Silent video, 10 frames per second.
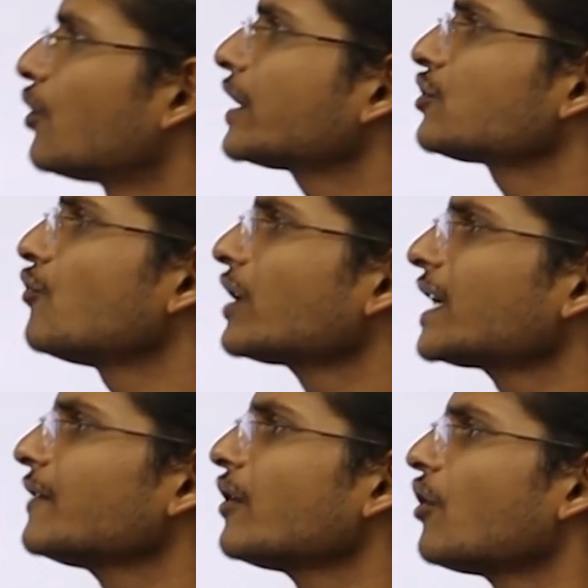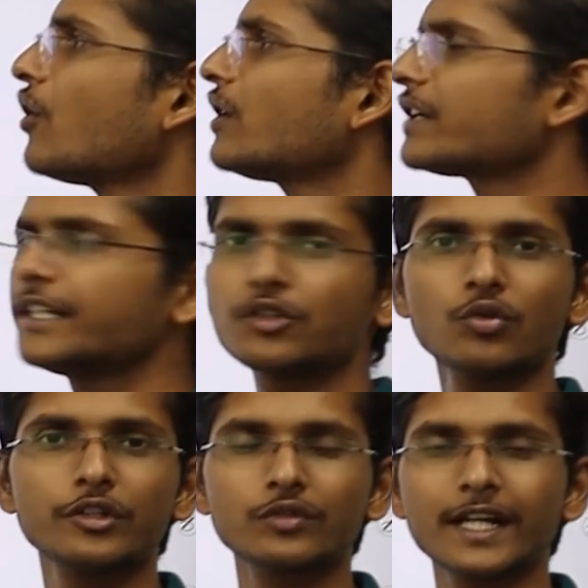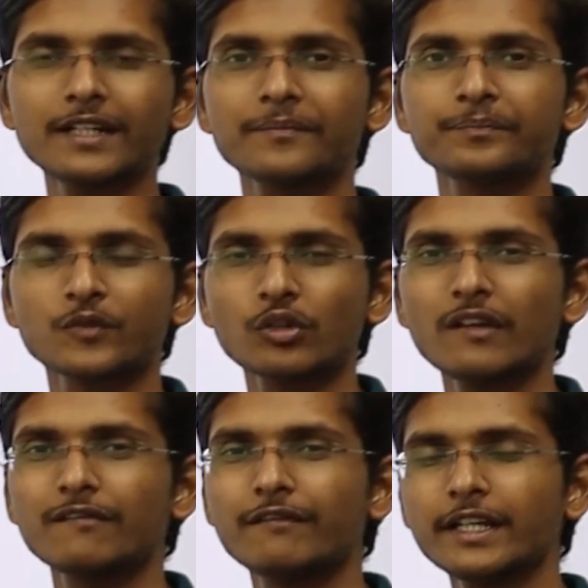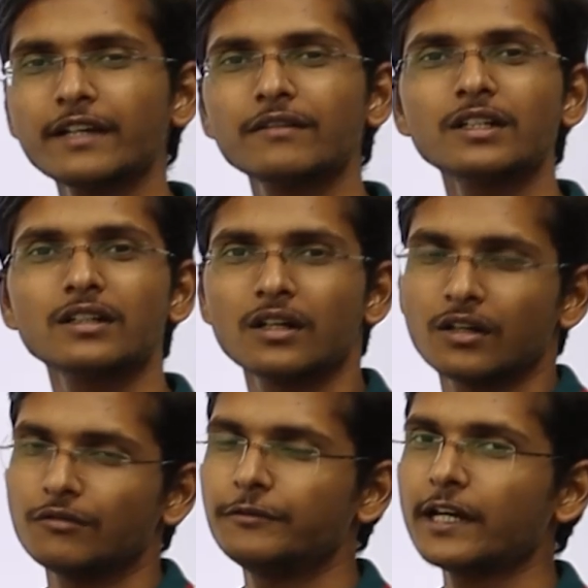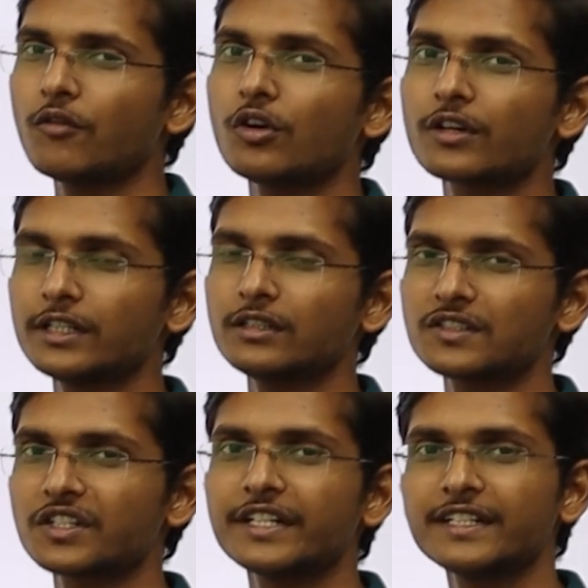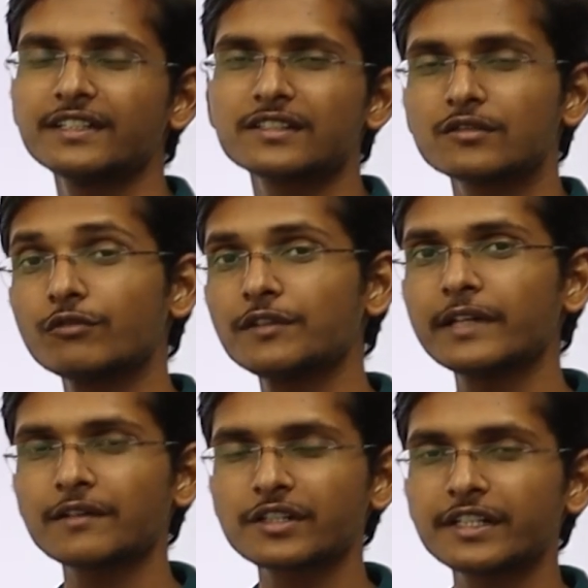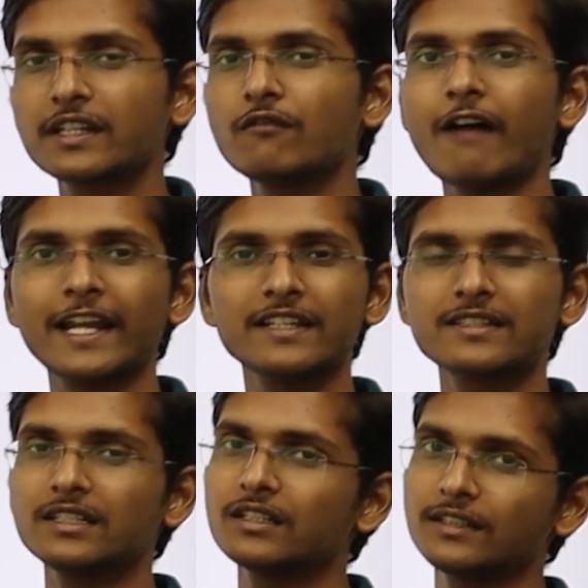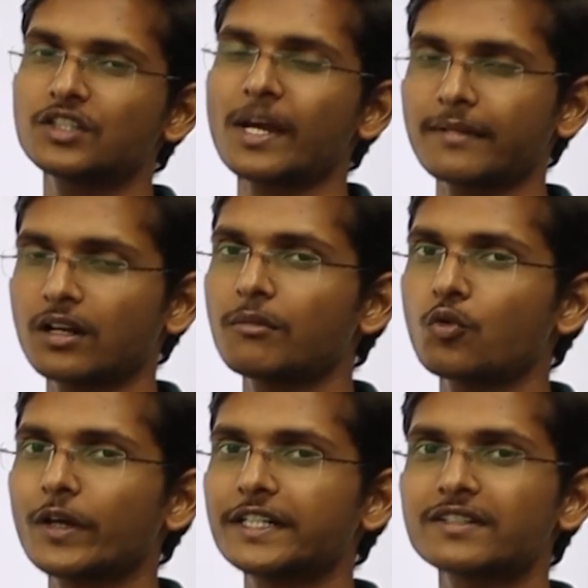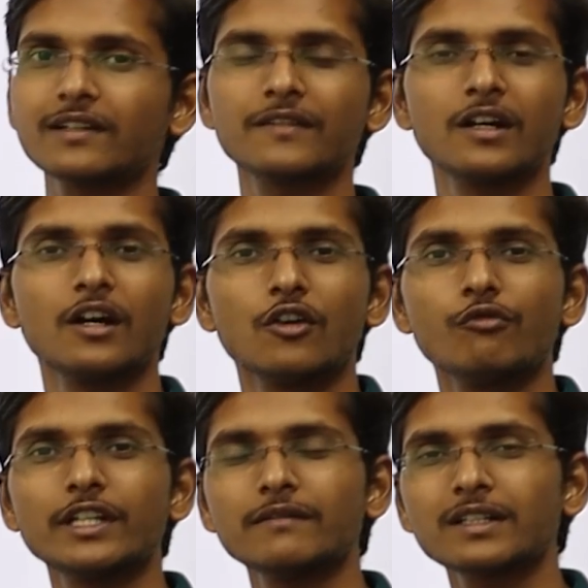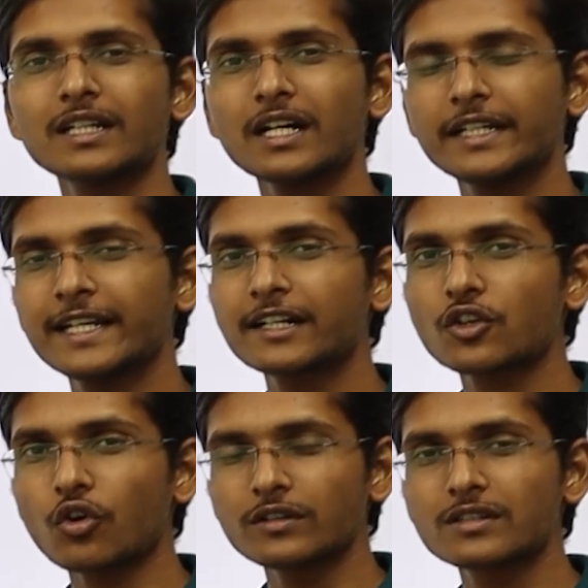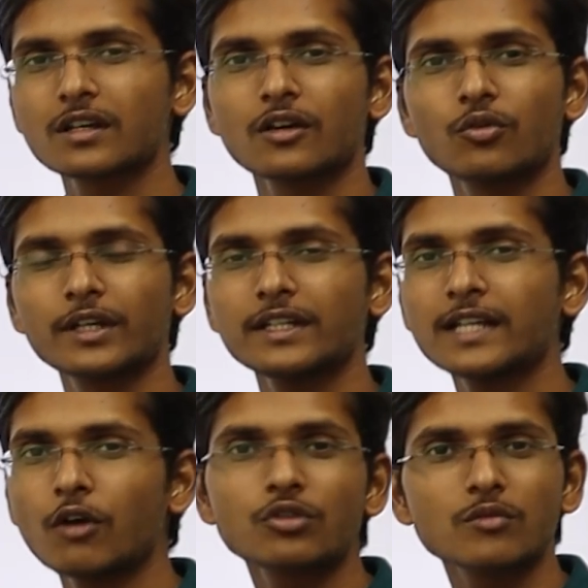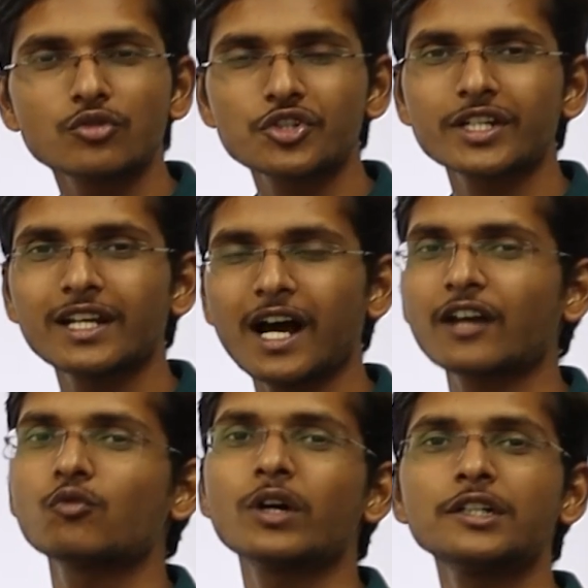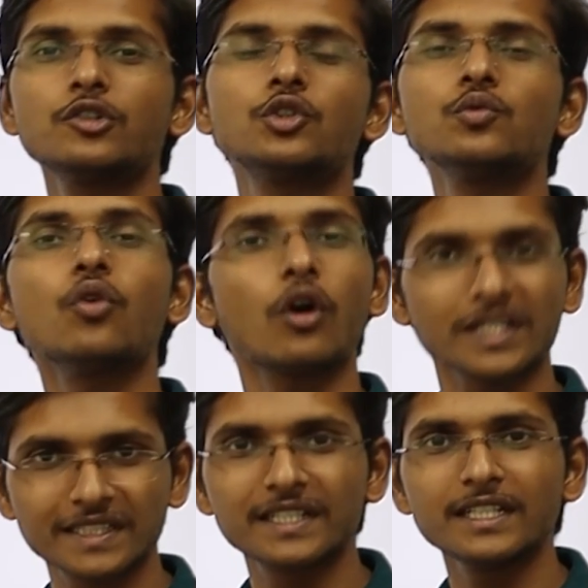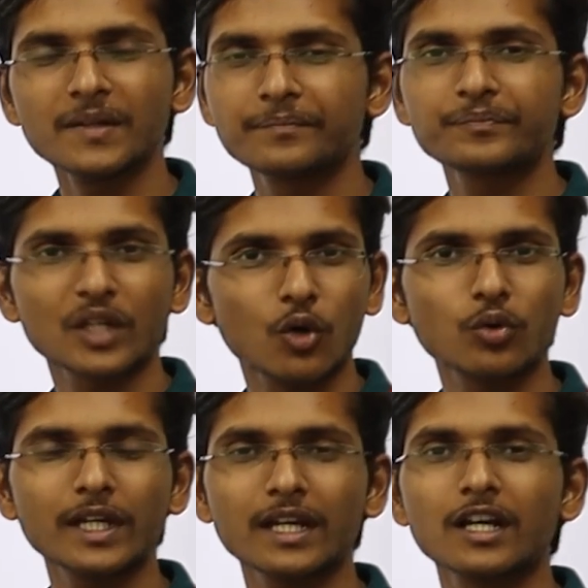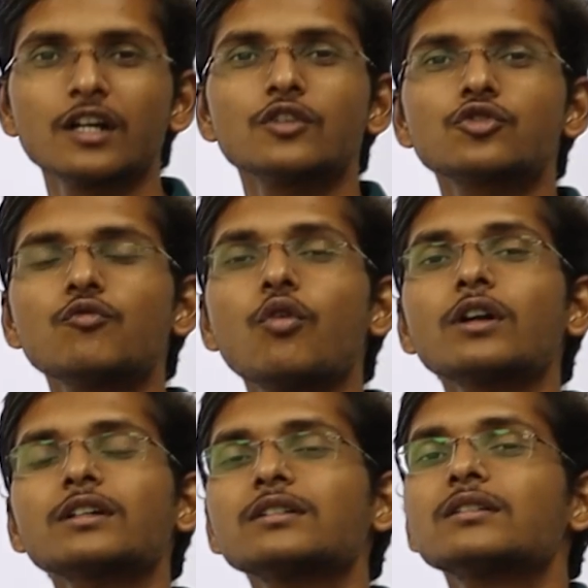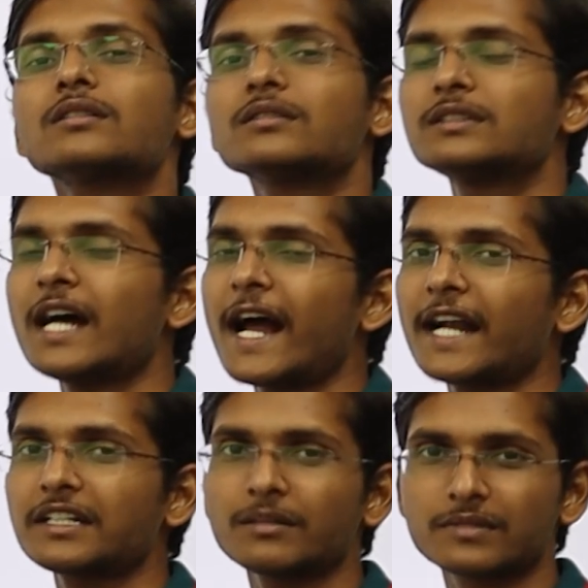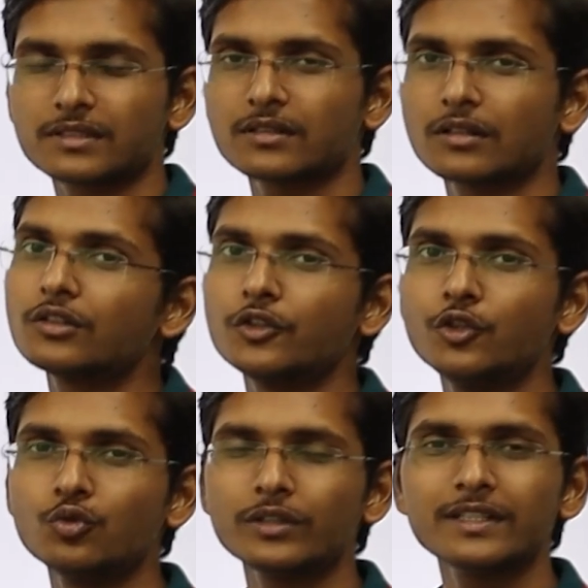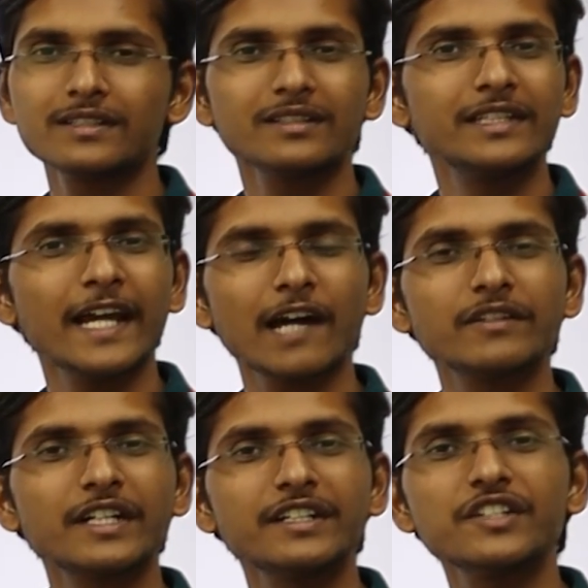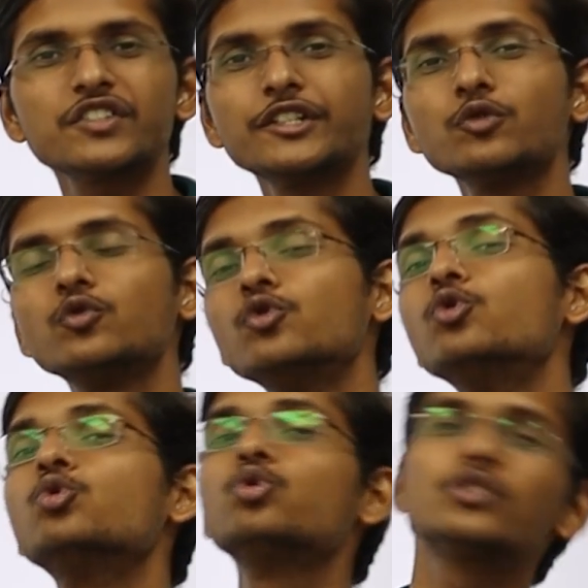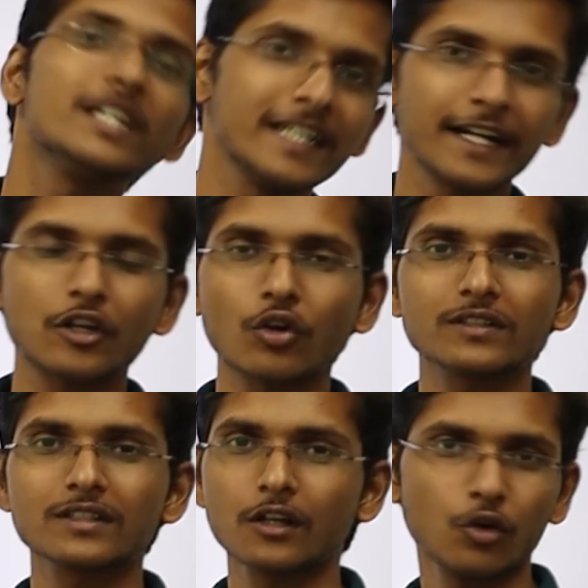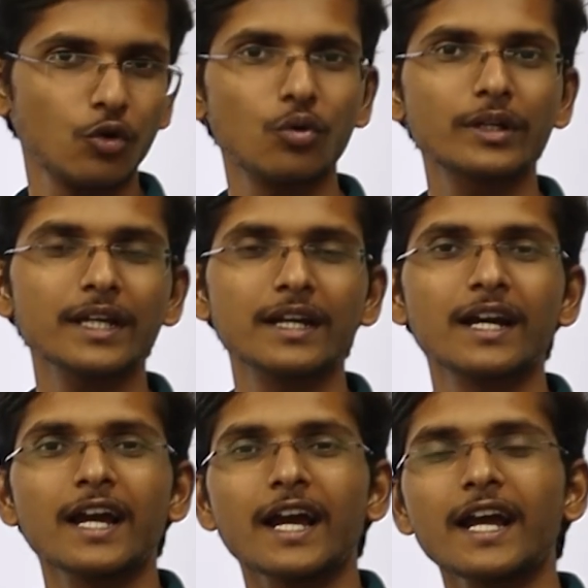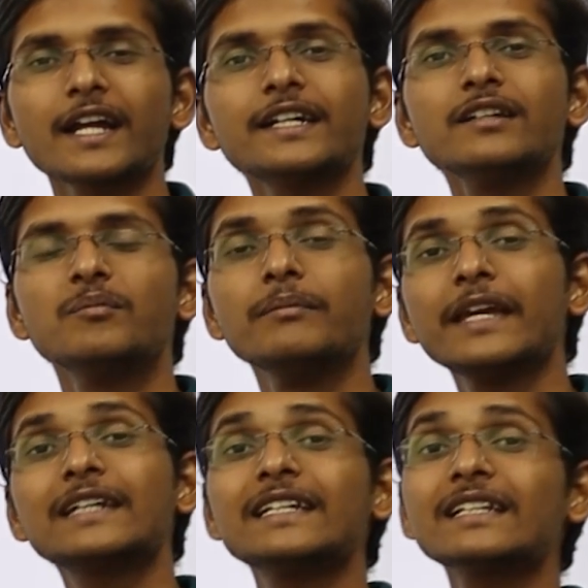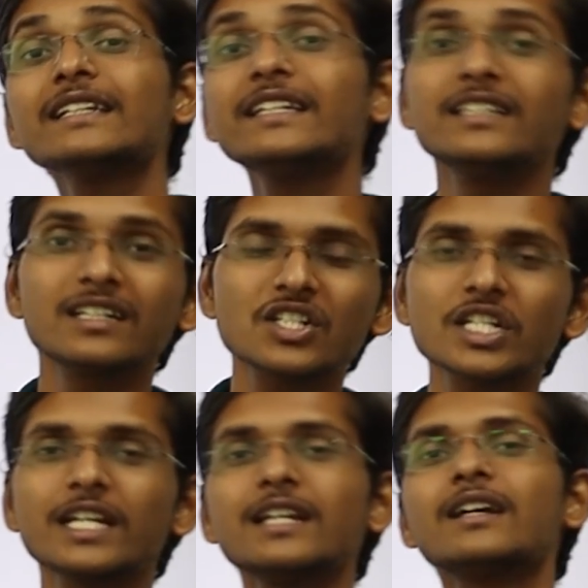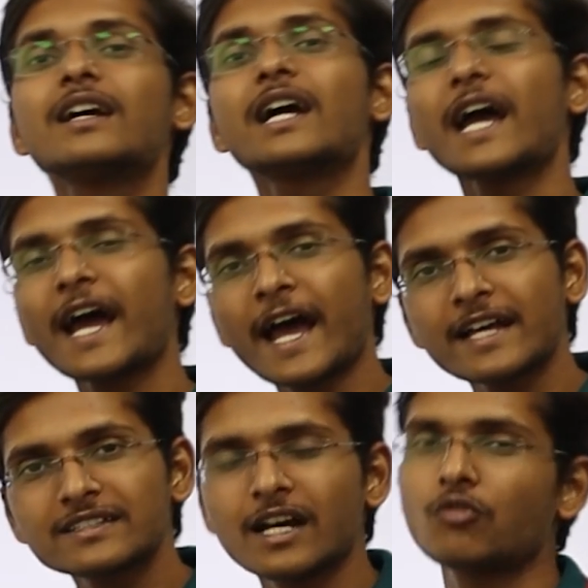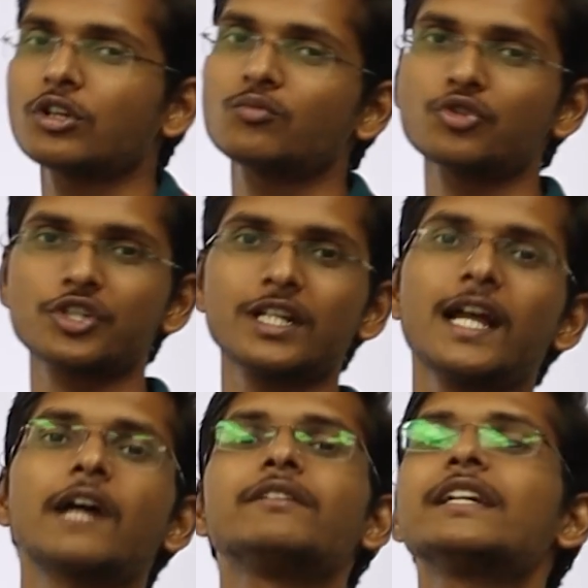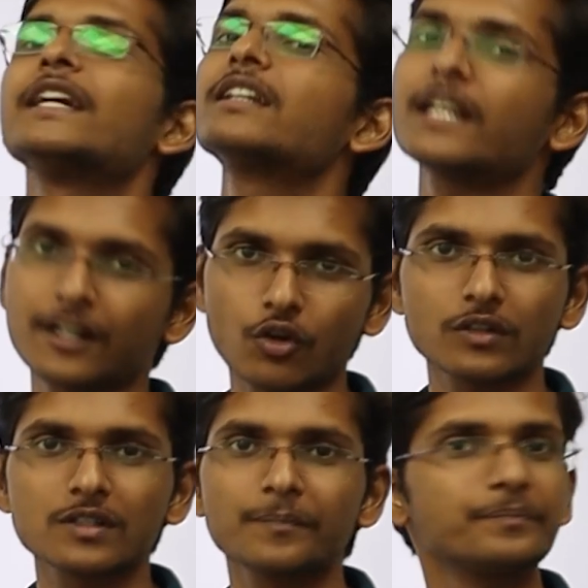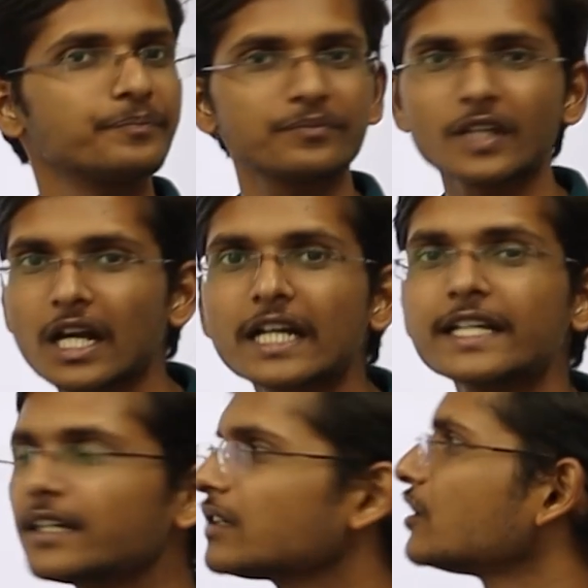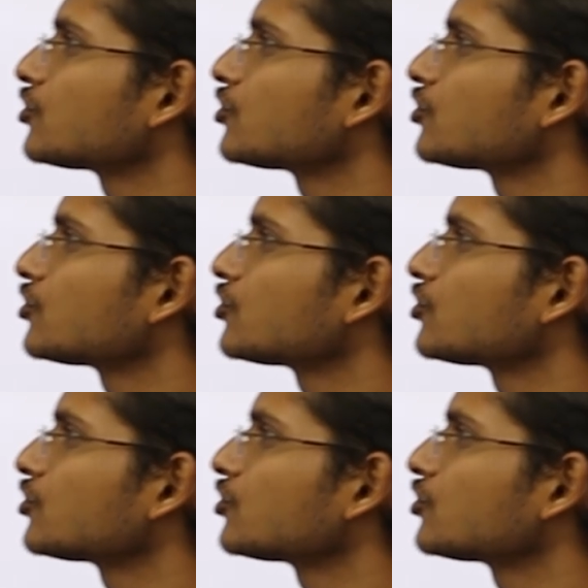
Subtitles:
Okay, so what I have already told you that, okay, whenever we have already studied this, when we have studied the valency in the chapter number 1 itself, whenever the electrons, okay, in the outermost shell are 1, 2 or 3, okay, so what the atoms do is they have the tendency to lose the electrons, okay, and make their inner shell as the outermost shell having 8 electrons. Clear?